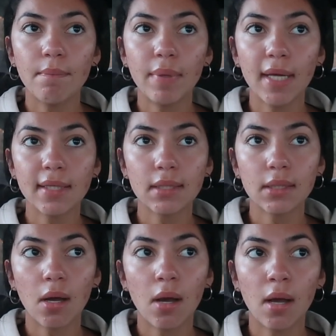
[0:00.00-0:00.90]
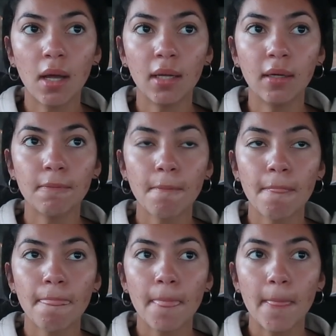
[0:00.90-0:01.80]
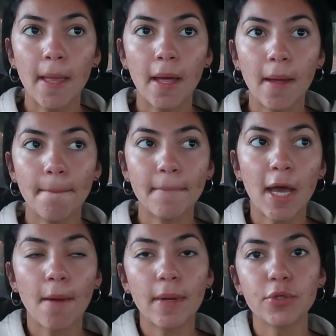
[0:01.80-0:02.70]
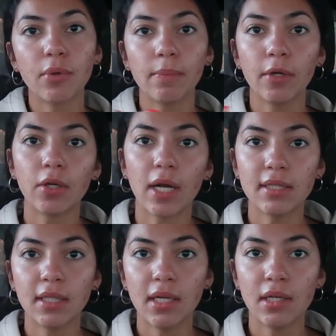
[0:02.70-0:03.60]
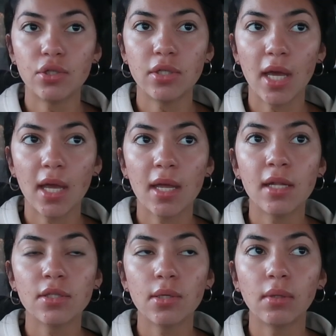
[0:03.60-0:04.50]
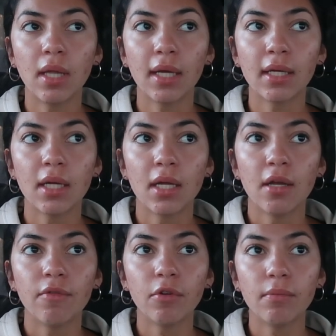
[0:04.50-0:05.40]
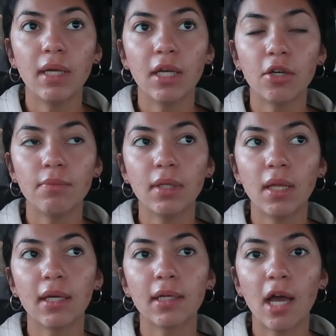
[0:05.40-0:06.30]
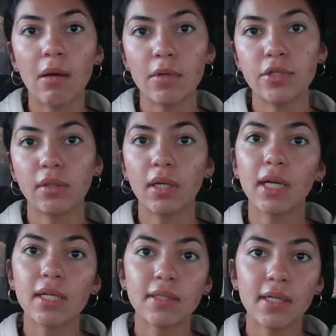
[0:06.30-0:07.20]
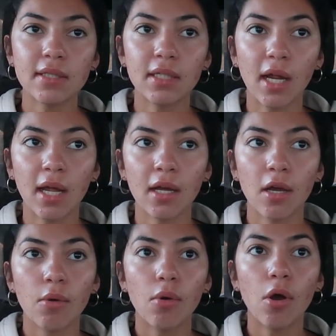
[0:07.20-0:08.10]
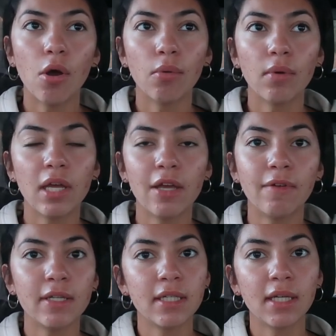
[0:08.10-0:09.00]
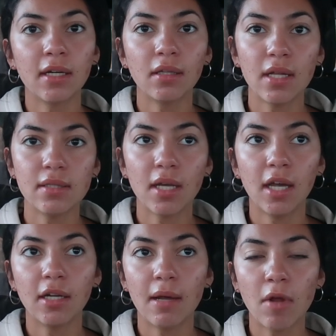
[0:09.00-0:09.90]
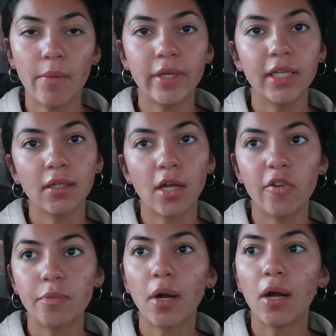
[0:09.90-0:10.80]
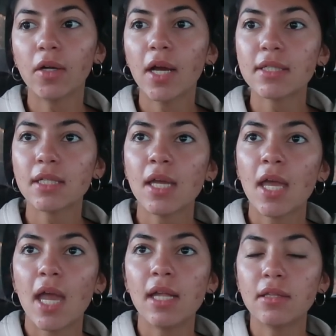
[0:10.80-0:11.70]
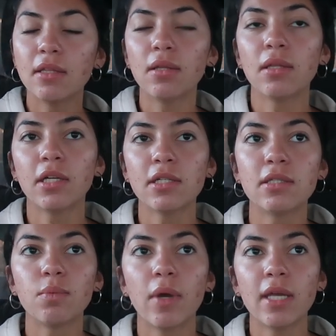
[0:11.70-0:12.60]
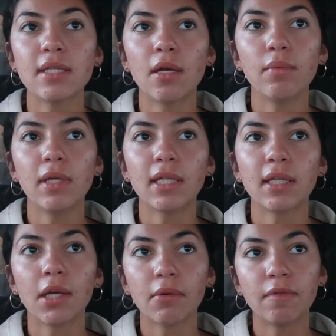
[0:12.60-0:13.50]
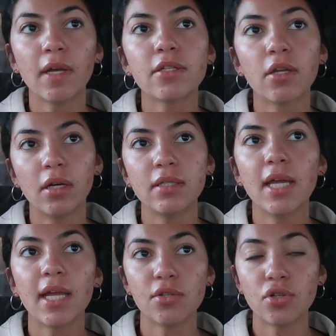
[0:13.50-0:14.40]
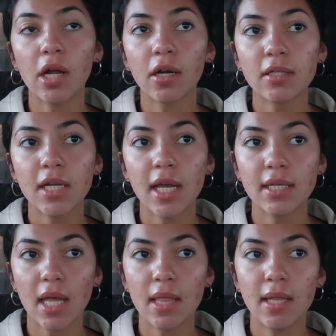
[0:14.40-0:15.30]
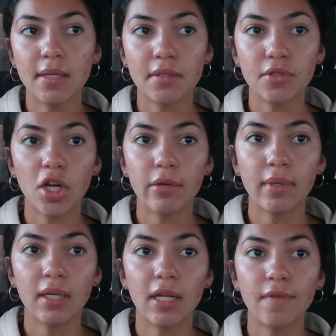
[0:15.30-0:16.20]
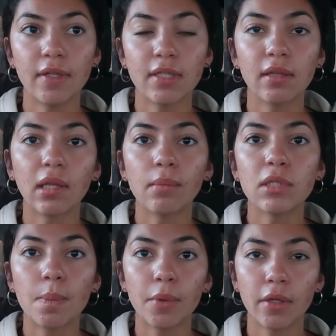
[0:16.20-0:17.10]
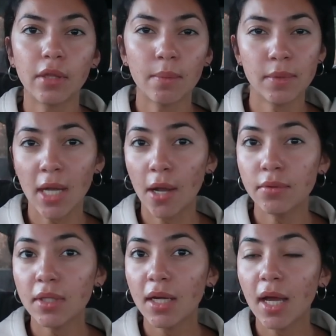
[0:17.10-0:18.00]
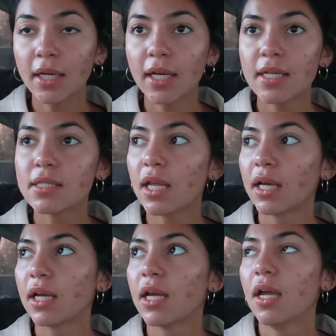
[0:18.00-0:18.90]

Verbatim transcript: based on um, how much we're progressing each day and so like for me it could be like how much did I get done today oh, if I didn't get a lot done, I'm not making a lot of progress. And there's ways that we can like reflect on our day and track our days and then determine if it's a thumbs up or a thumbs down day, I guess. Like,